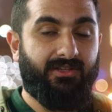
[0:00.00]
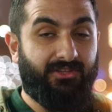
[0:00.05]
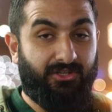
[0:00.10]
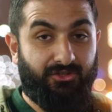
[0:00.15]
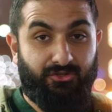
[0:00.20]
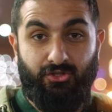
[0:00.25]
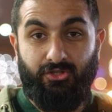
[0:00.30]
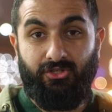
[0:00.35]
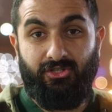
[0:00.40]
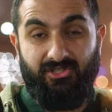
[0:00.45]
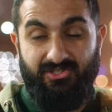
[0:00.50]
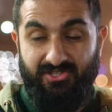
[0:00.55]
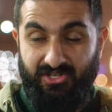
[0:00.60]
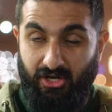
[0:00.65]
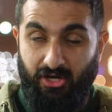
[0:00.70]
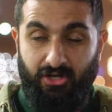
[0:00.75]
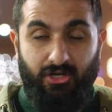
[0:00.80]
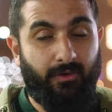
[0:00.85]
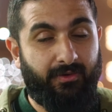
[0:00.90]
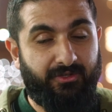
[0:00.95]
The internals
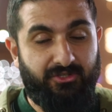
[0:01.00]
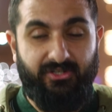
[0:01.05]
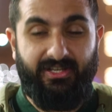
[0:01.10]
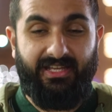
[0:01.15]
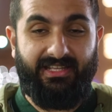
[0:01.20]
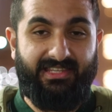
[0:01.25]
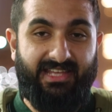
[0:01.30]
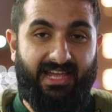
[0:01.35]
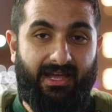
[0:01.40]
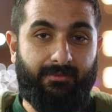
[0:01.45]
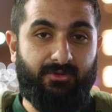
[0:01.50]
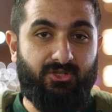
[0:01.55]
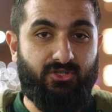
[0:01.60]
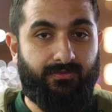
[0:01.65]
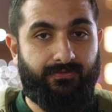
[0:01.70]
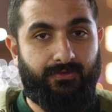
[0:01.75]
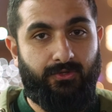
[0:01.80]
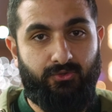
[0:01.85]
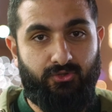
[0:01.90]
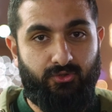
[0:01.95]
are going to get damaged
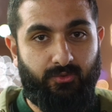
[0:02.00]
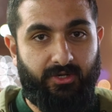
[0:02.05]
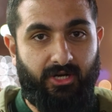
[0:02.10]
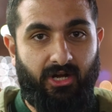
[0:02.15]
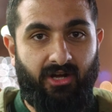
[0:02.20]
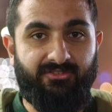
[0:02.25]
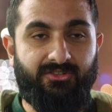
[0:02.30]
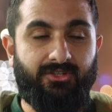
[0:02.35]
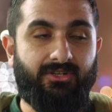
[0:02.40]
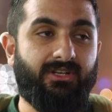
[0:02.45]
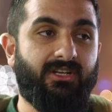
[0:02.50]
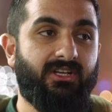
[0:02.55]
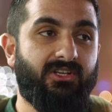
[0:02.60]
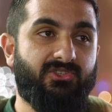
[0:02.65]
if you do it often.